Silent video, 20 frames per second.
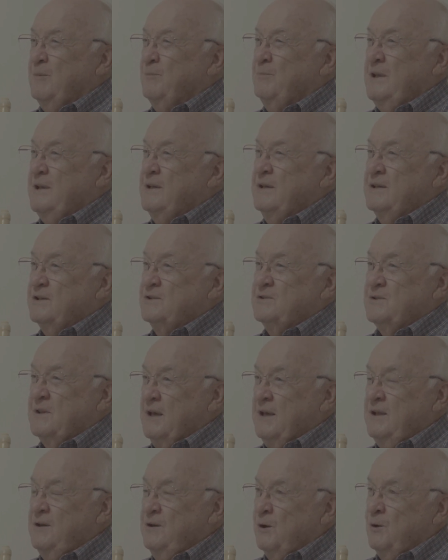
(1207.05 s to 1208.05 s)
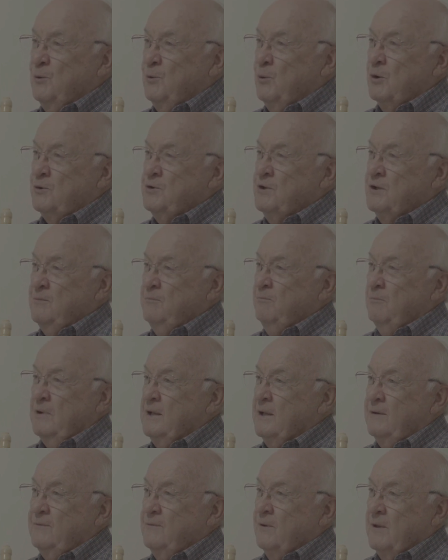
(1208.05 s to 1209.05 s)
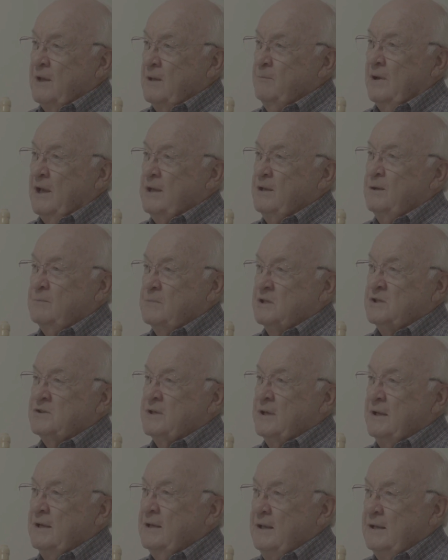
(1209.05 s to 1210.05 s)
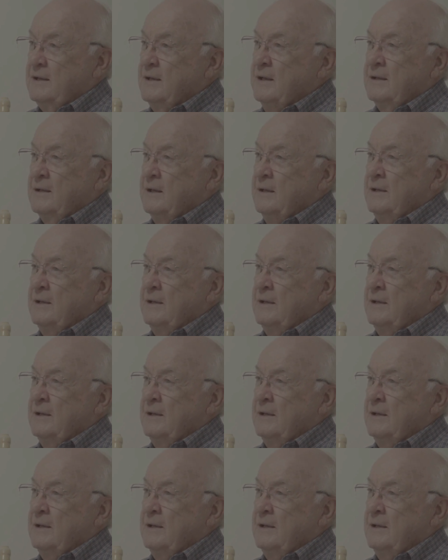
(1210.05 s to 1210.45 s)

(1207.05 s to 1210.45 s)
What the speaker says: because they don't want to admit they made a mistake.